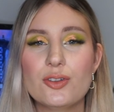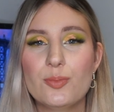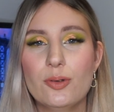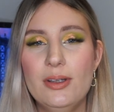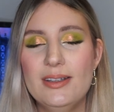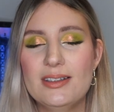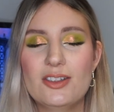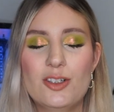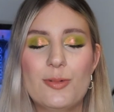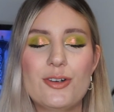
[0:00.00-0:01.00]
So pulling this
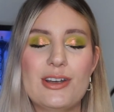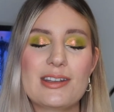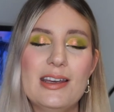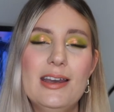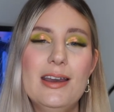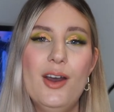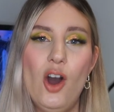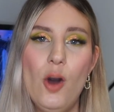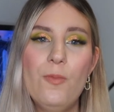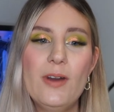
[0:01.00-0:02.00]
into the project
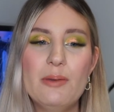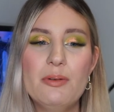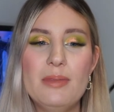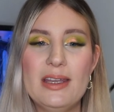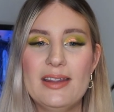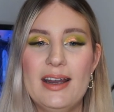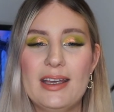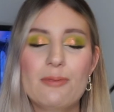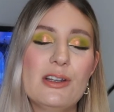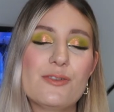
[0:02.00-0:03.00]
hopefully will mean that I
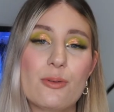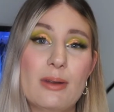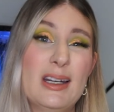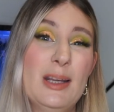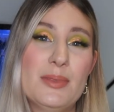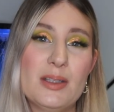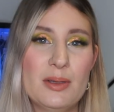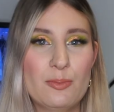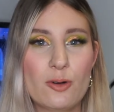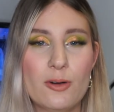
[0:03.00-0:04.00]
can reach for red lips a
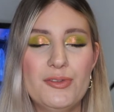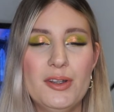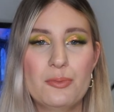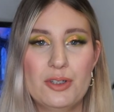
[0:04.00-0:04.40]
bit more often,